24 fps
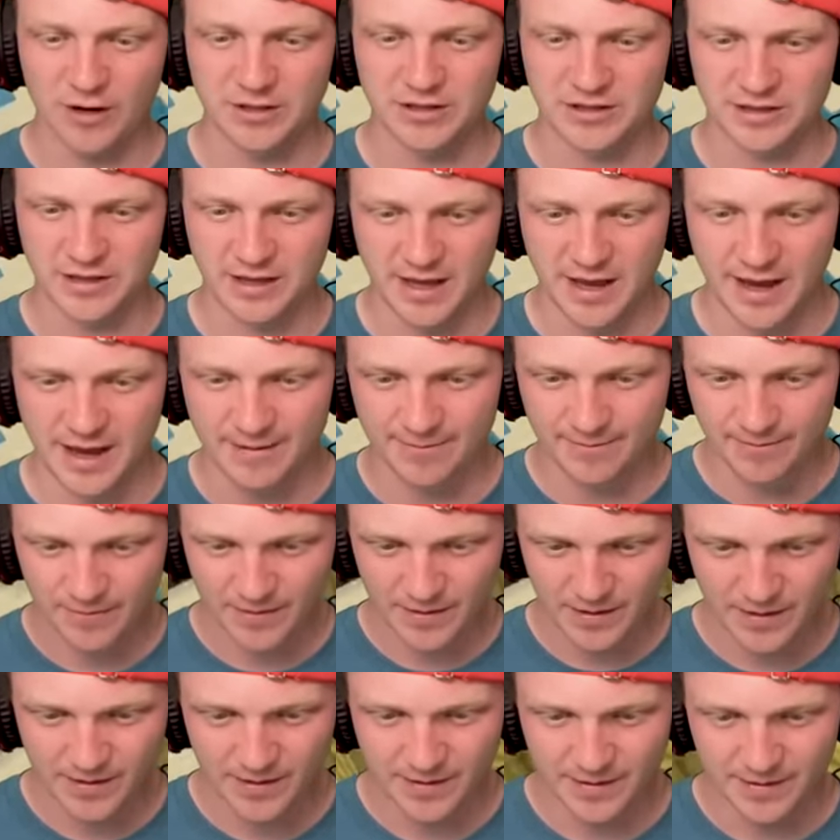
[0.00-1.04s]
our slide.
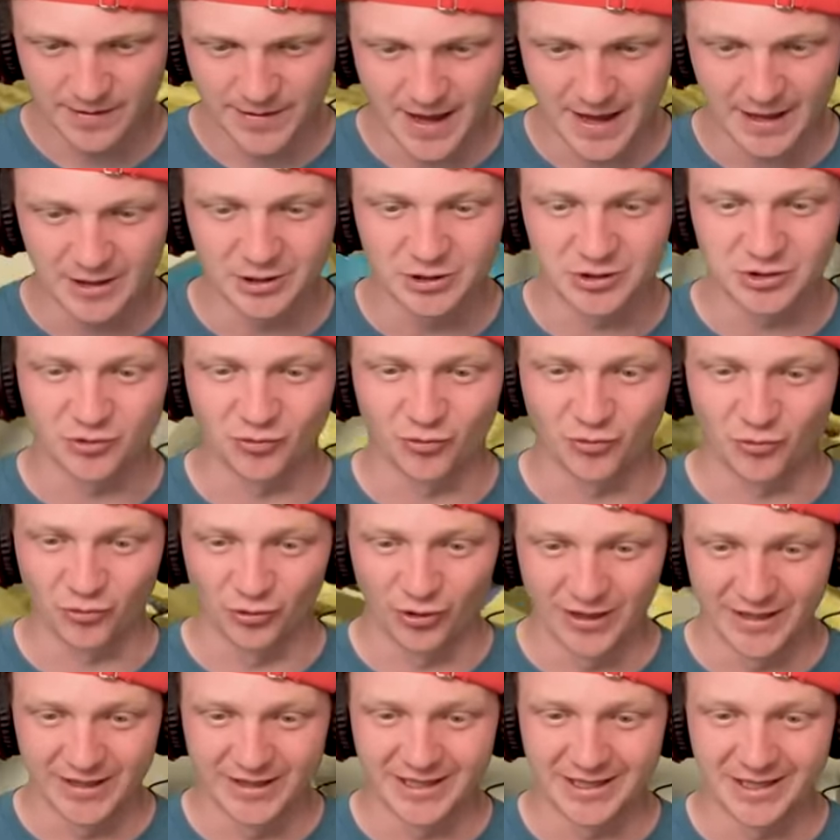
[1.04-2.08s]
That looks
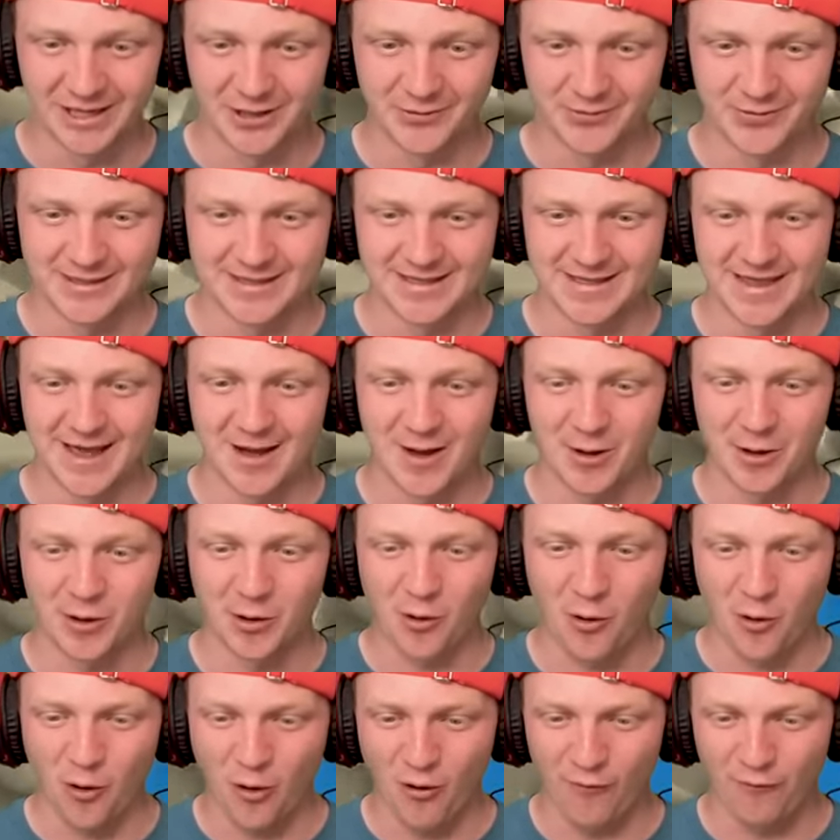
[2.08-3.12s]
really good. We did that
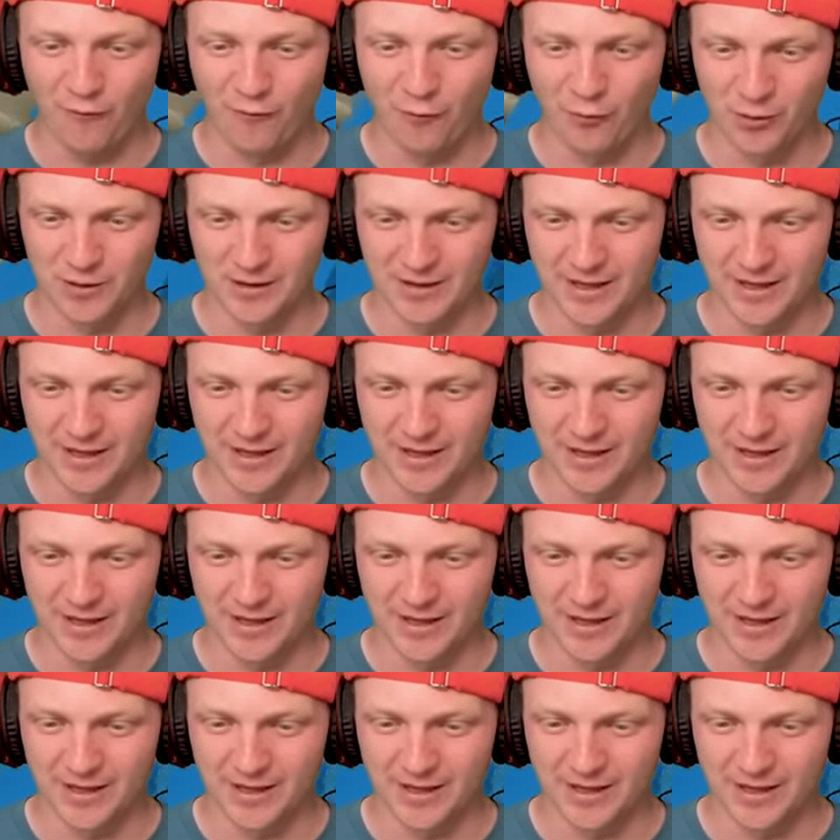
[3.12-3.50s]
on all four